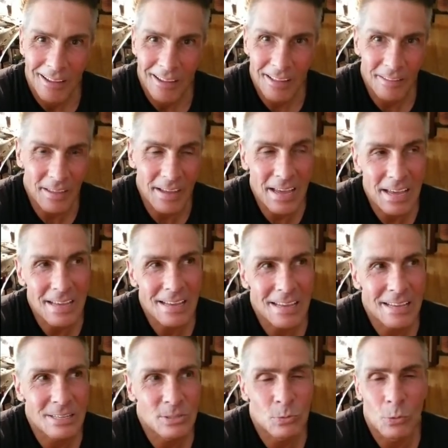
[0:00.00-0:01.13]
Like he,
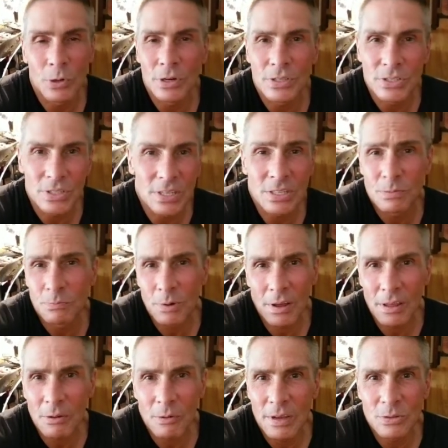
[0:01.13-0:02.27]
he's worse. He's
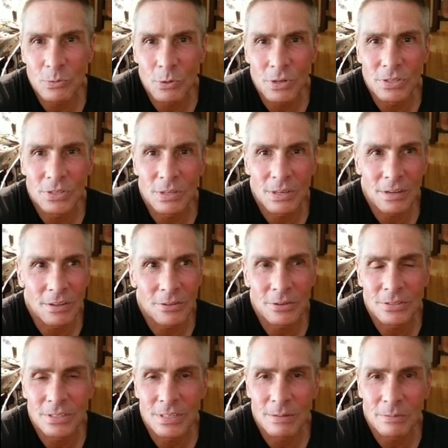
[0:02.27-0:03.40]
probably he's worse than a
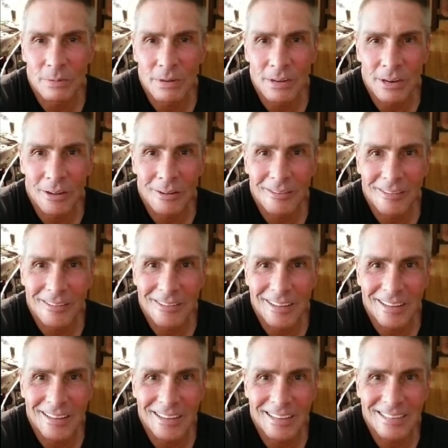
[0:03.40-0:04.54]
thirteen. You know,
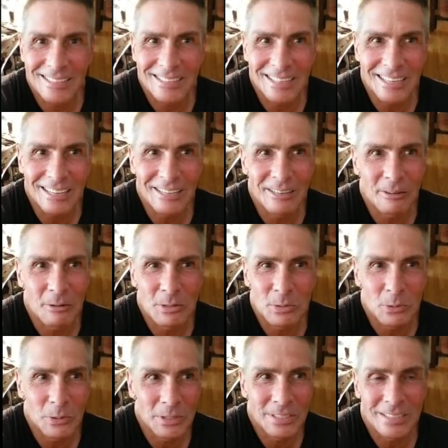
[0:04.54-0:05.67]
his ego is
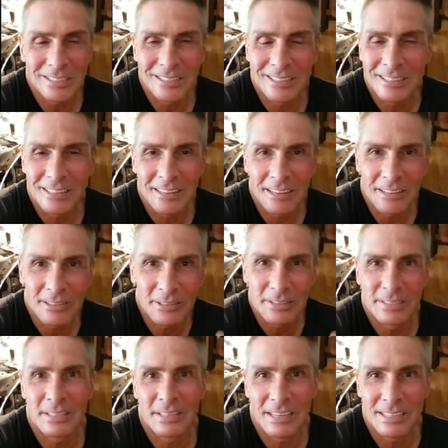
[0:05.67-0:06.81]
worse than a, a
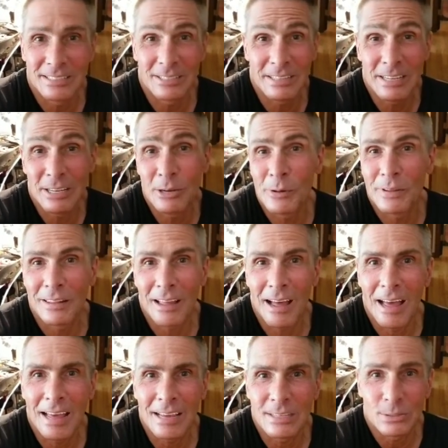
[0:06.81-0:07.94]
thirteen. His ego and
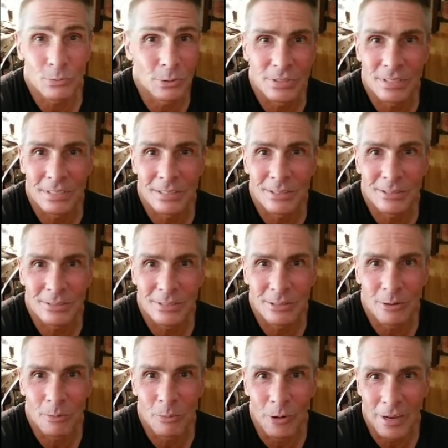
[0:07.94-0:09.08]
lying is worse than a
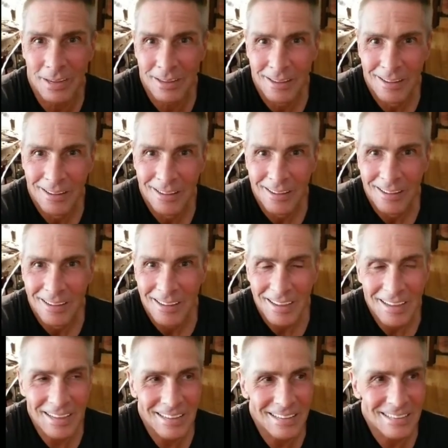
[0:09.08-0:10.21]
thirteen-year-old boy
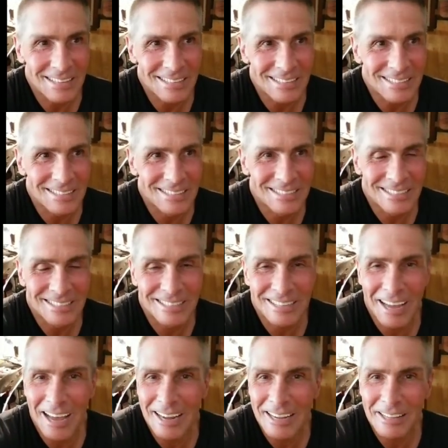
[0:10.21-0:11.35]
his
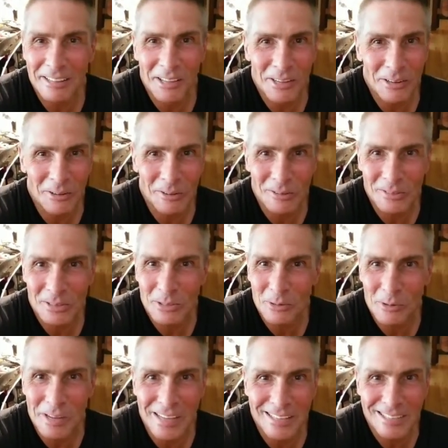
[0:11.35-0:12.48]
snotty little
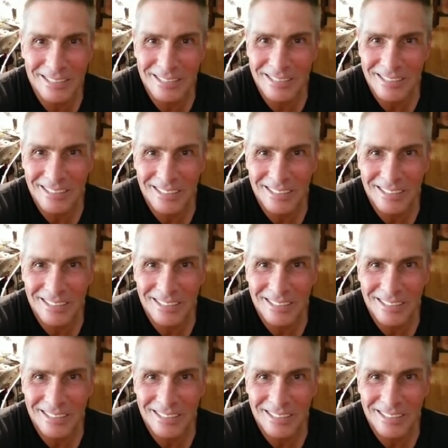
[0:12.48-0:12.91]
tweets